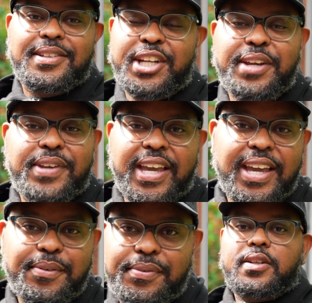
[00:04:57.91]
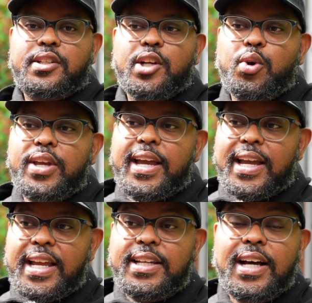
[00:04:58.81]
Chief Keef. So yeah,
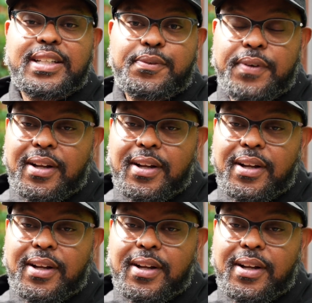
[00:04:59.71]
it does feel